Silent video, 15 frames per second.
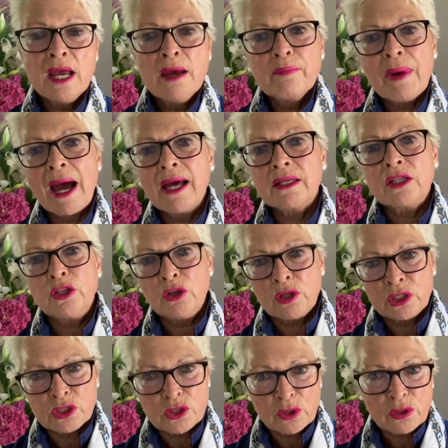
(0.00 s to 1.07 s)
but you
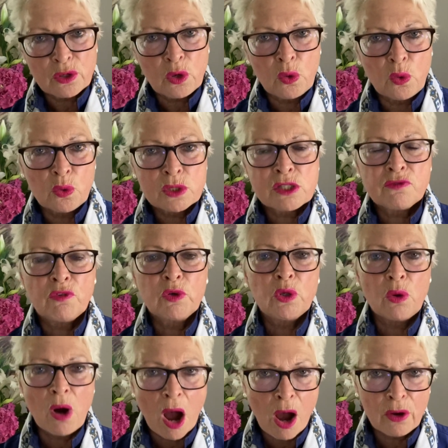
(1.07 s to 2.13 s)
can do the course for
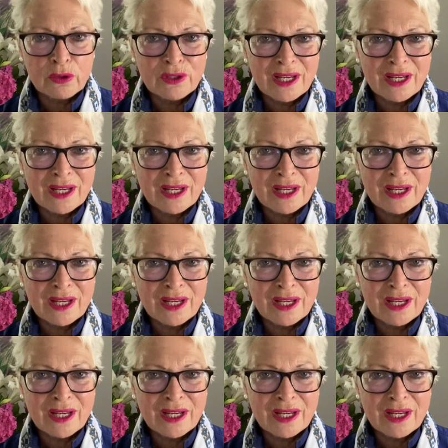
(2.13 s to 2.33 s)
your own